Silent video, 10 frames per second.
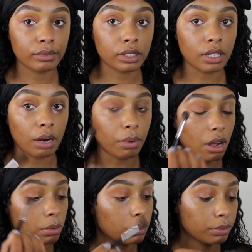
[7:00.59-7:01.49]
It's not a
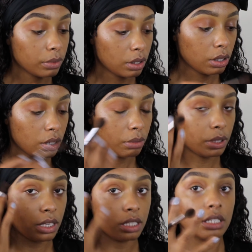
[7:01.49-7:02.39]
problem
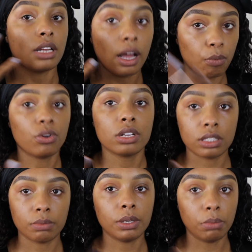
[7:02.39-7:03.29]
because I want it
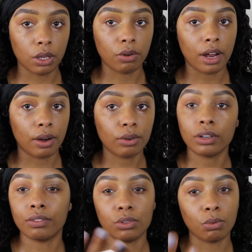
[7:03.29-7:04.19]
to be blown out.
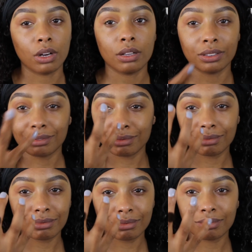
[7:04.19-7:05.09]
If you want to
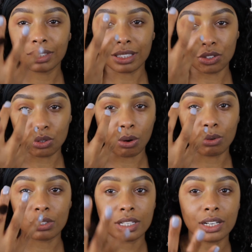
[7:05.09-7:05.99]

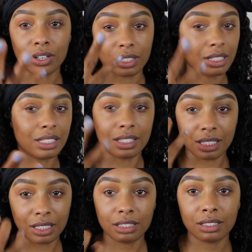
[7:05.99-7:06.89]
control it or
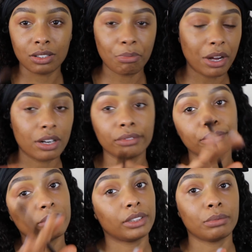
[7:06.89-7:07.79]
conceal it a little better,
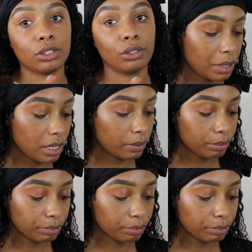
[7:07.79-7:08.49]
it's up to you. I